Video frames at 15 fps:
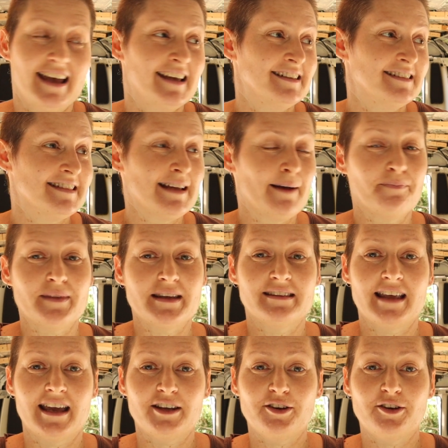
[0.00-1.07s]
and
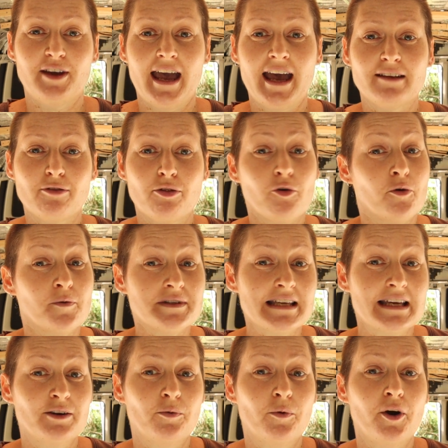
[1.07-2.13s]
something that you had thought was
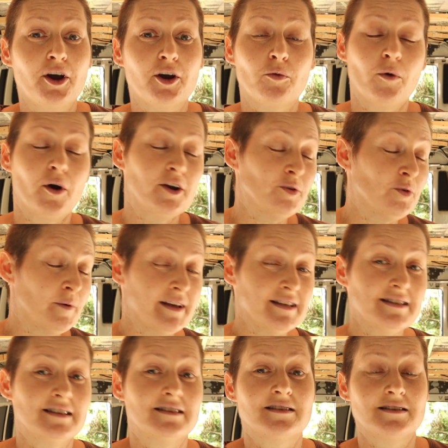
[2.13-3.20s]
going to work won't
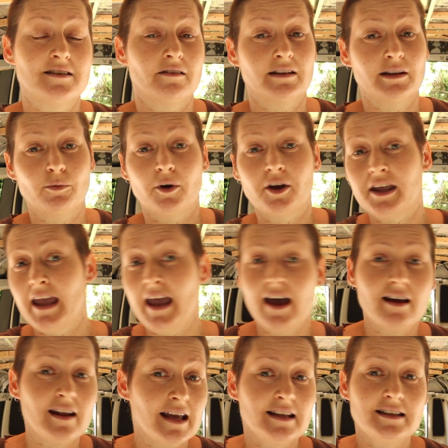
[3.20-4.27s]
always necessarily work
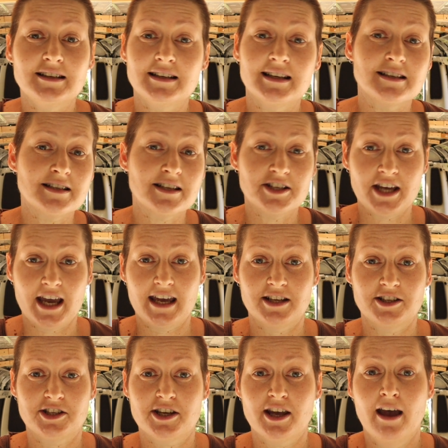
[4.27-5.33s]
out, and you need to
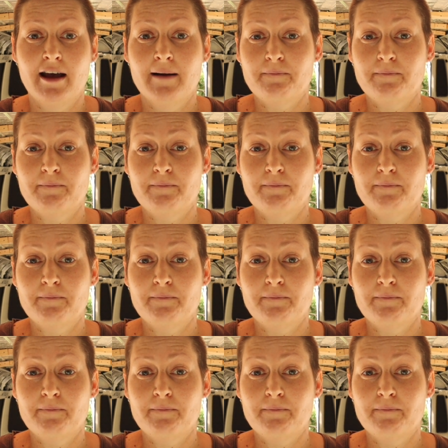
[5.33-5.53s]
change